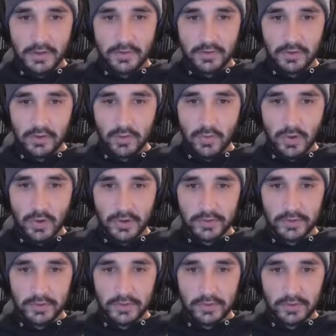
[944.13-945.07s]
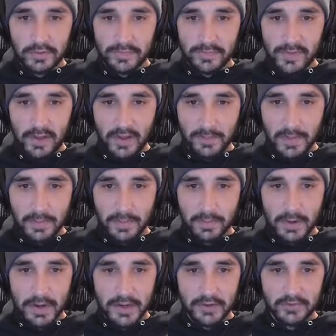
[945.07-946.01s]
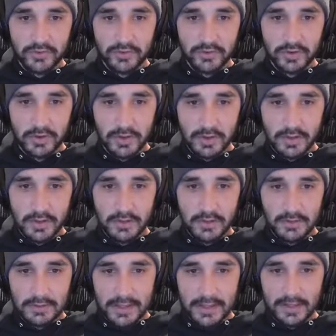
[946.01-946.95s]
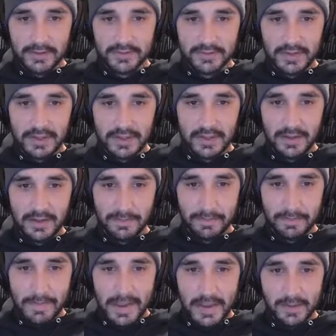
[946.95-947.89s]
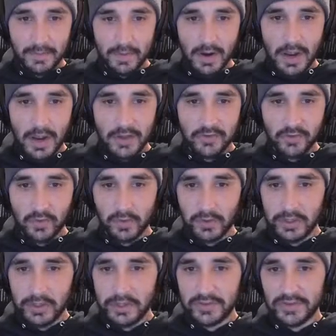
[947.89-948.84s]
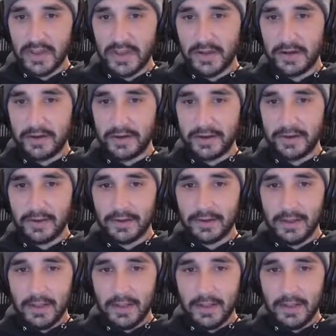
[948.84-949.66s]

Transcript: Do you want to do development branch, legacy, main branch, or release candidate?